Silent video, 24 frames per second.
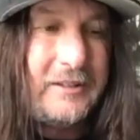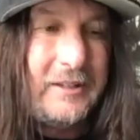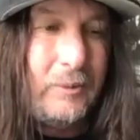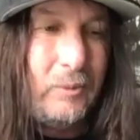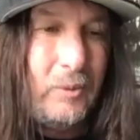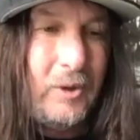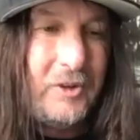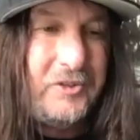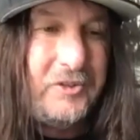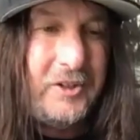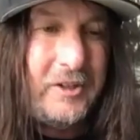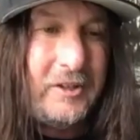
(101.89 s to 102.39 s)
It
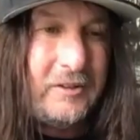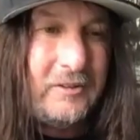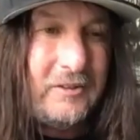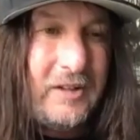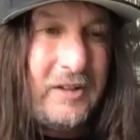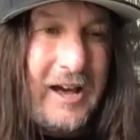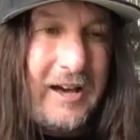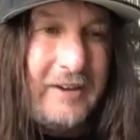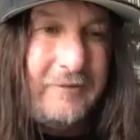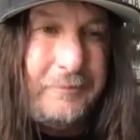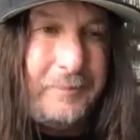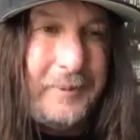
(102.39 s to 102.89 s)
wasn't a
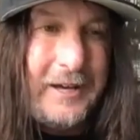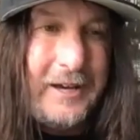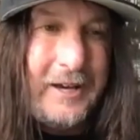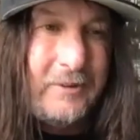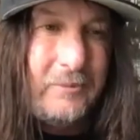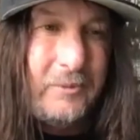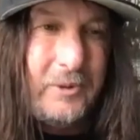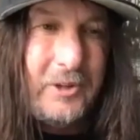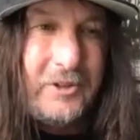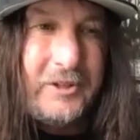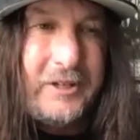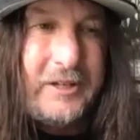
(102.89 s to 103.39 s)
live
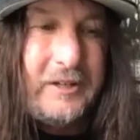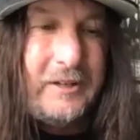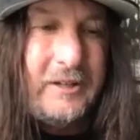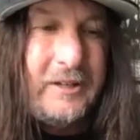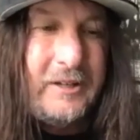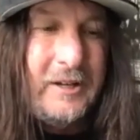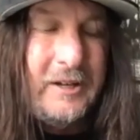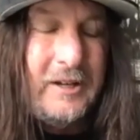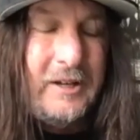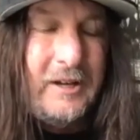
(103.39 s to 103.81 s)
band, really.